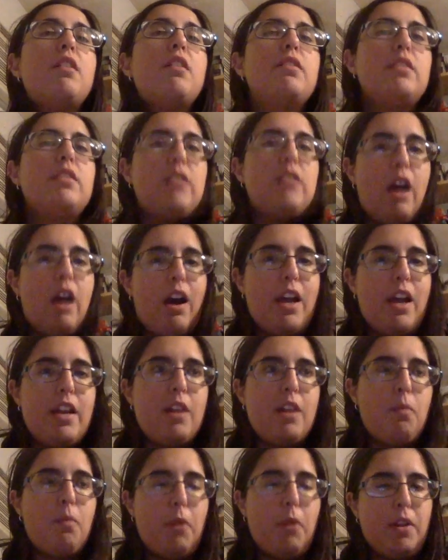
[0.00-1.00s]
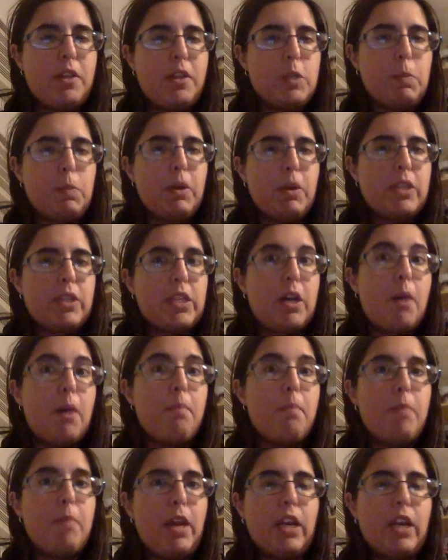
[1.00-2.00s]
died in one of these books, like a
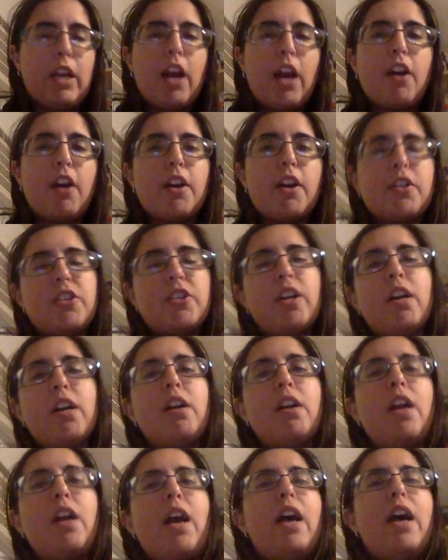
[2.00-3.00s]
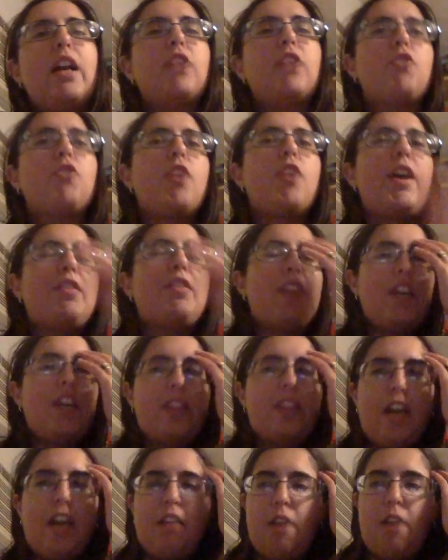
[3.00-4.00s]
main character. And I think
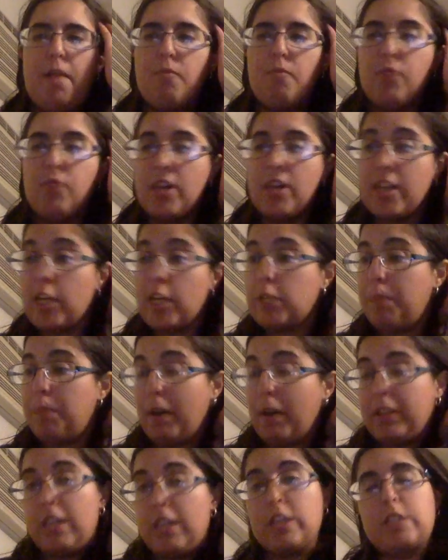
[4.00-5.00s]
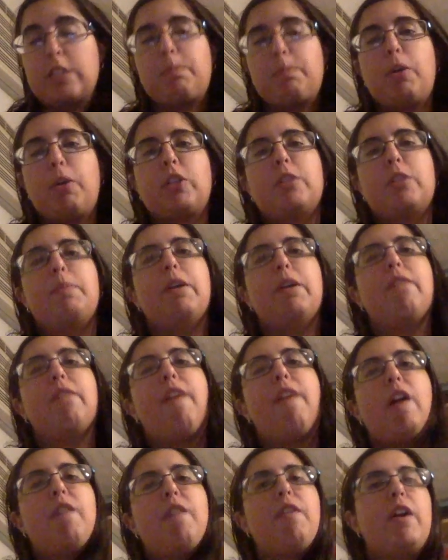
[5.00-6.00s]
that I'm really expecting this book to be a
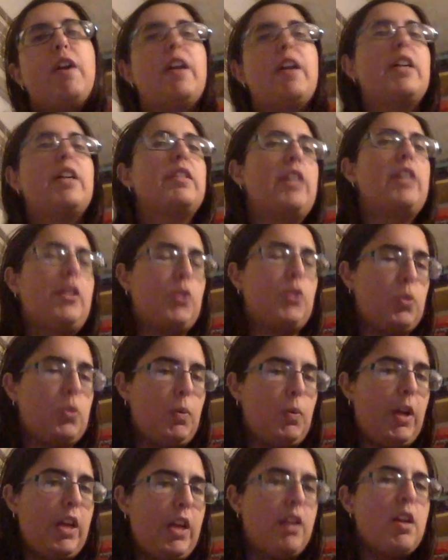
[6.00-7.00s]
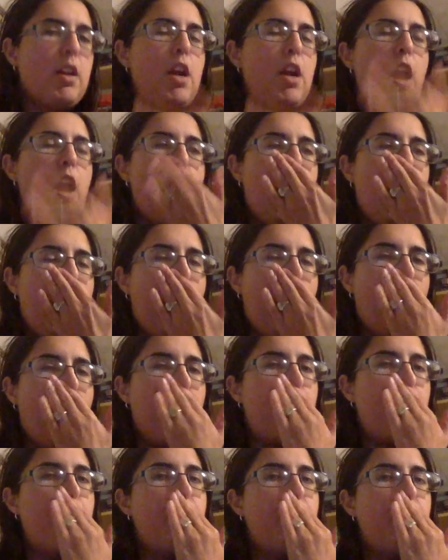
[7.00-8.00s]
very, very intense read. I'm